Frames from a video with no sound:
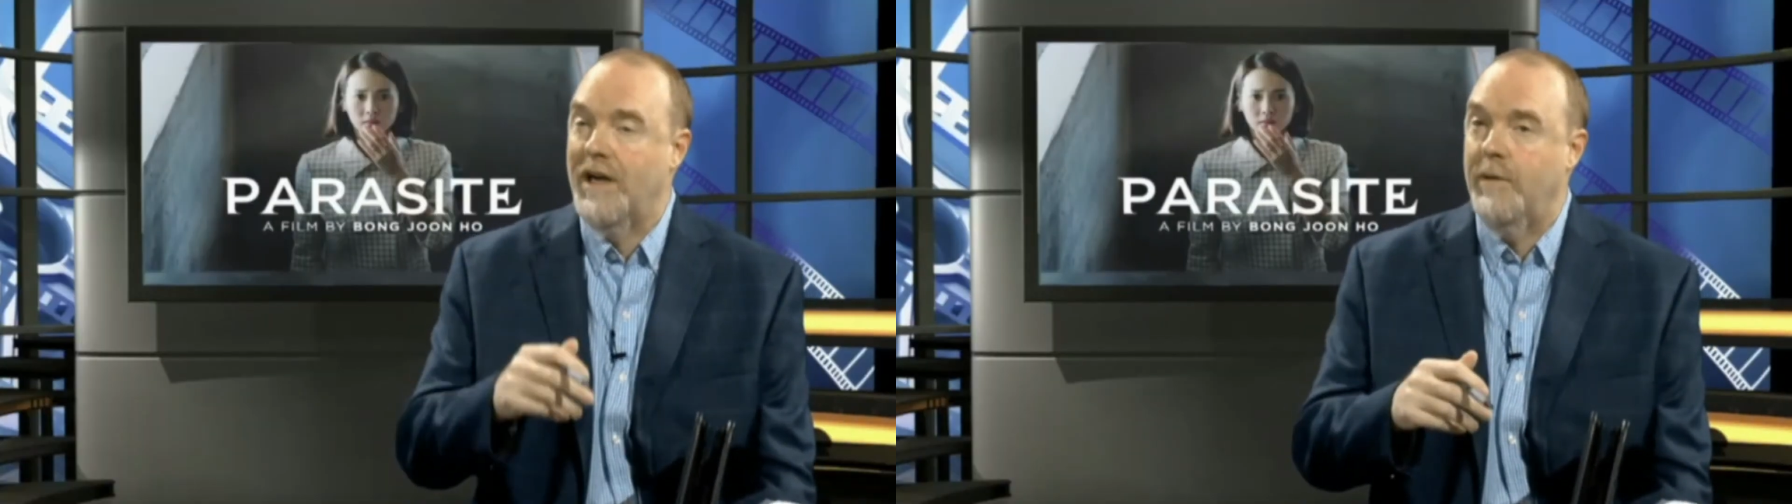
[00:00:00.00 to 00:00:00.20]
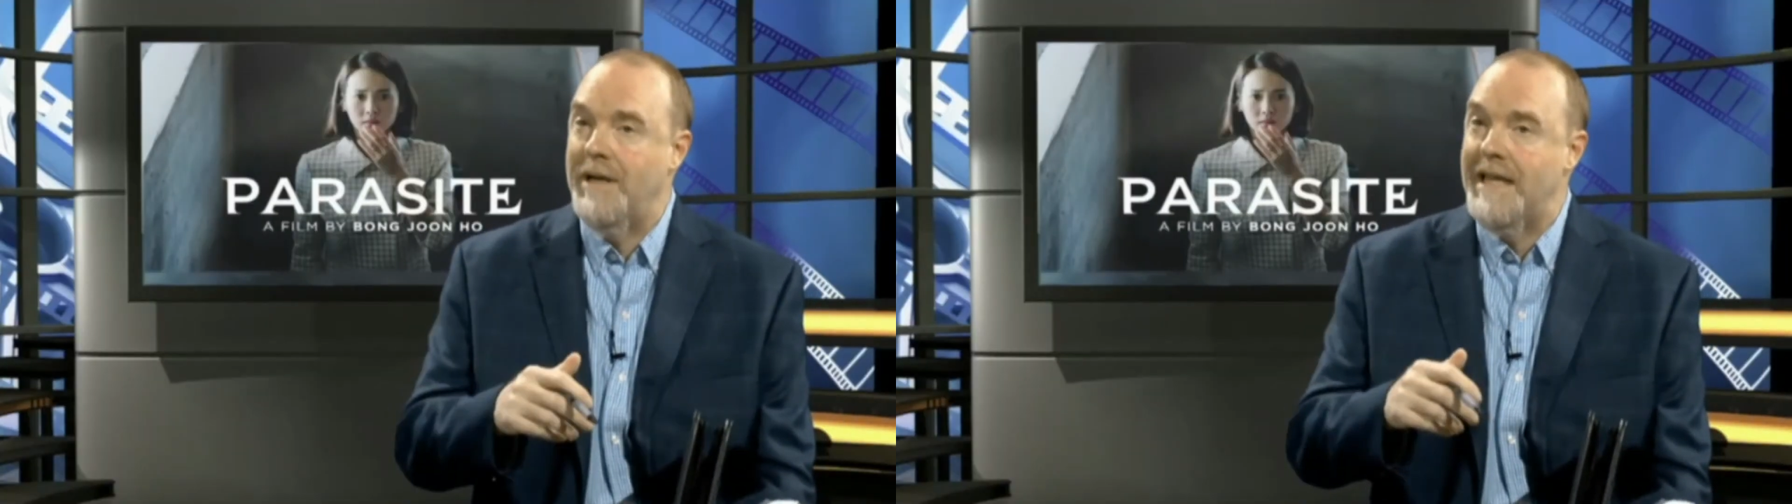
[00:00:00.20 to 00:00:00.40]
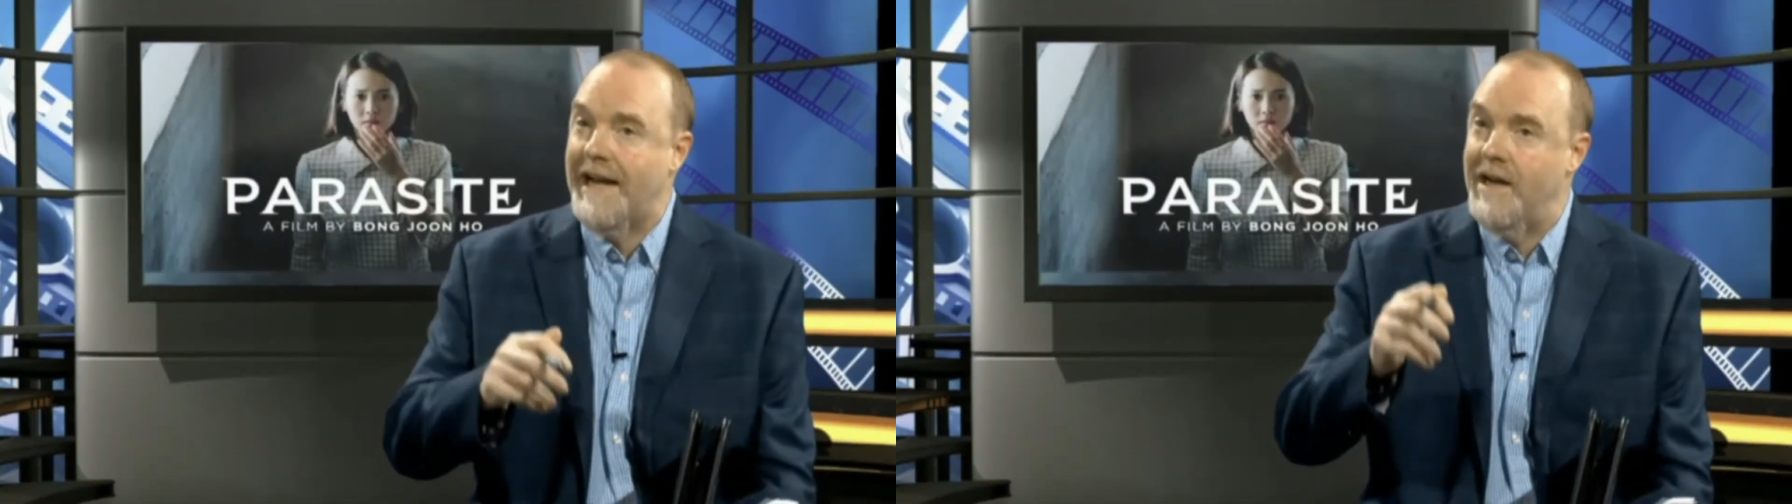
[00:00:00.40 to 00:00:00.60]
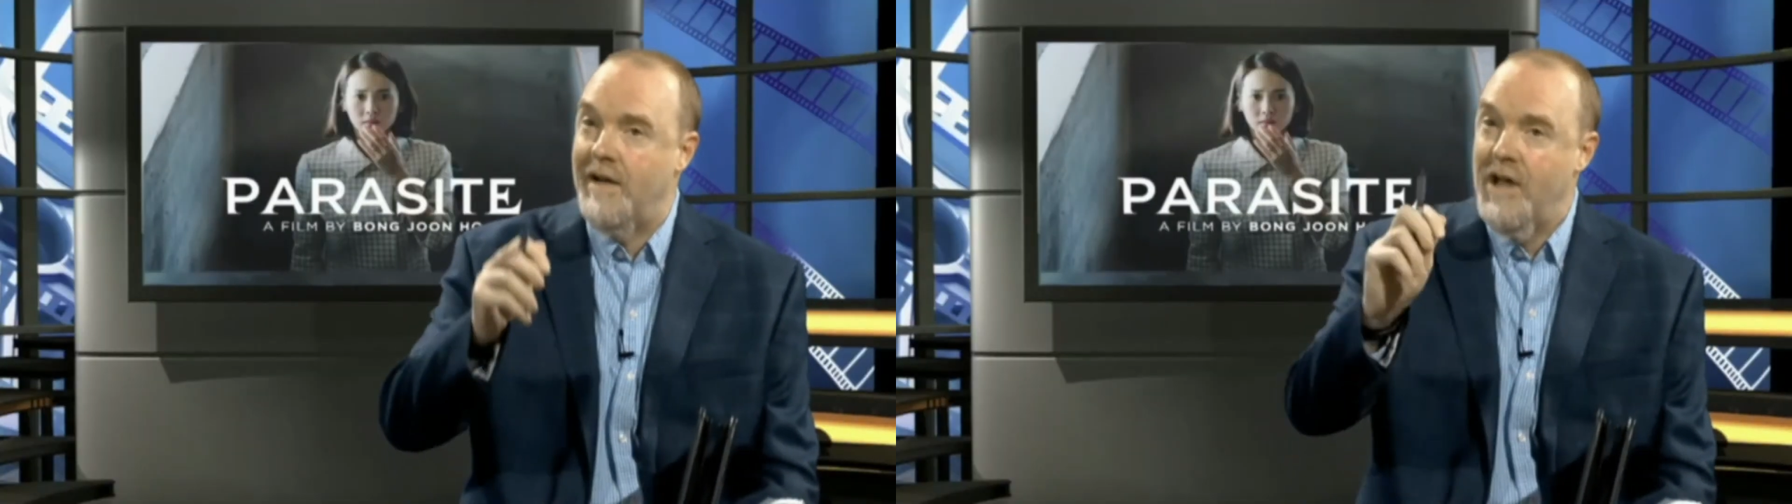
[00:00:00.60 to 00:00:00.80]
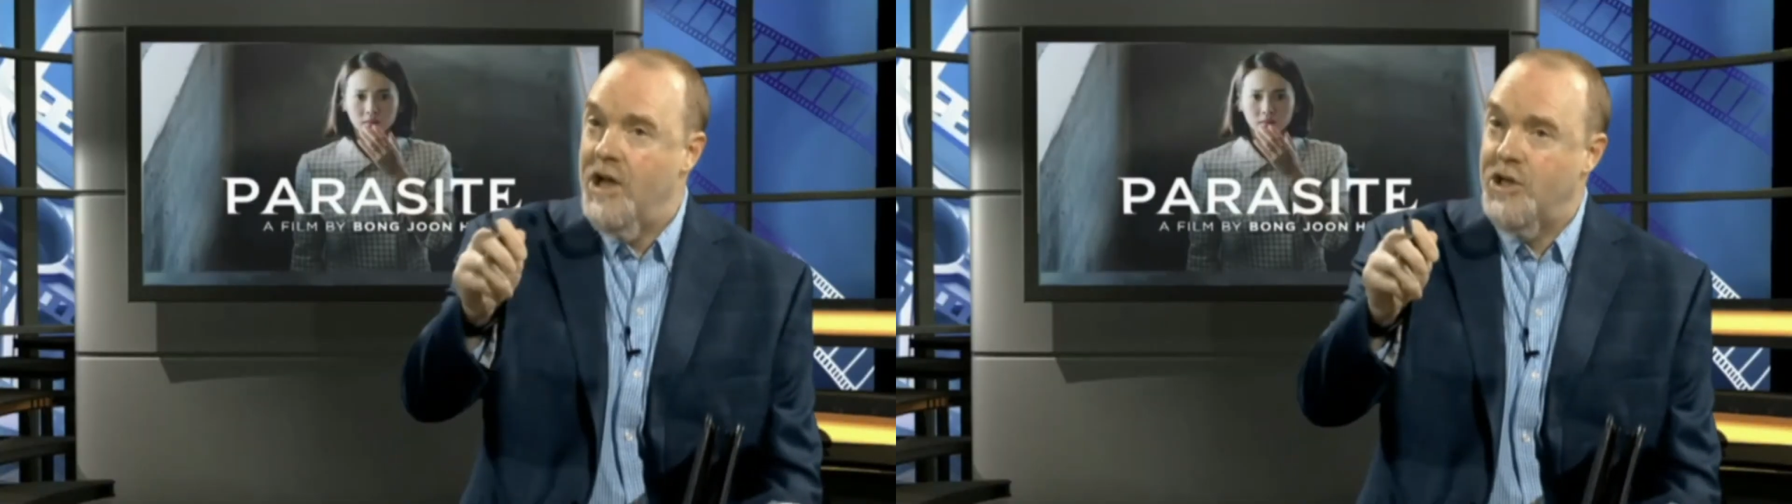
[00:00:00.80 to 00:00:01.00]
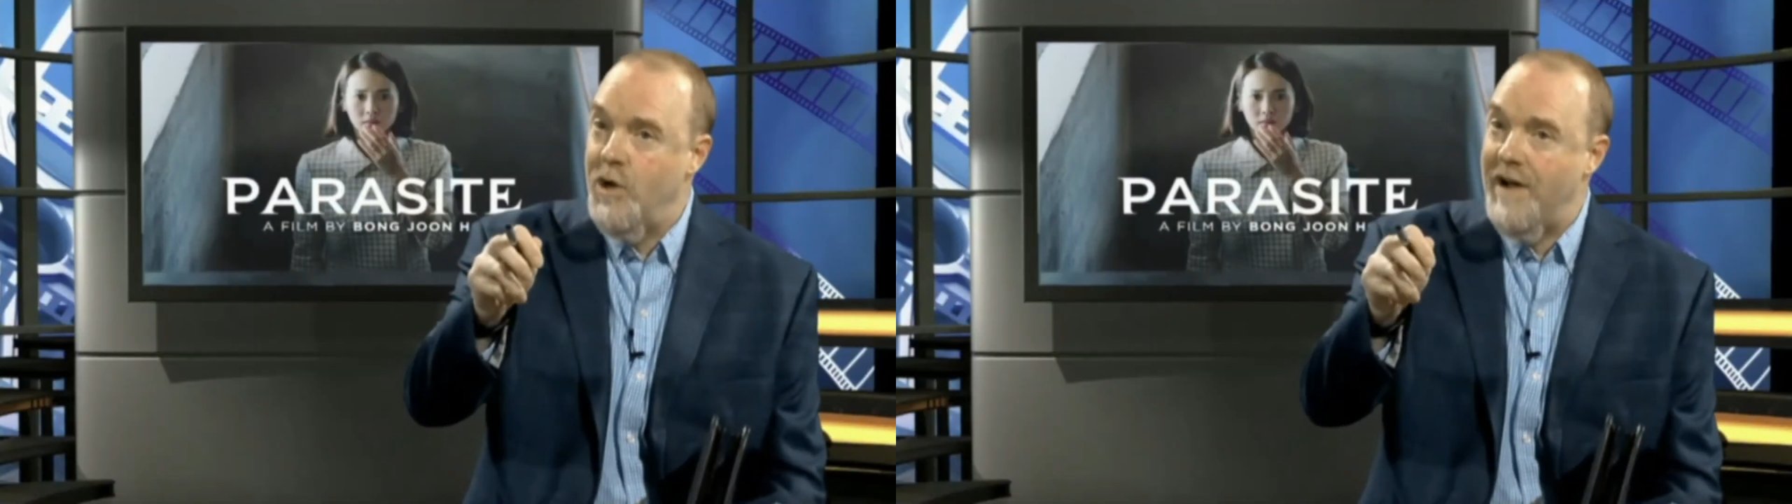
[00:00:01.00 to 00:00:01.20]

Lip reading: recommend that enough. Do you have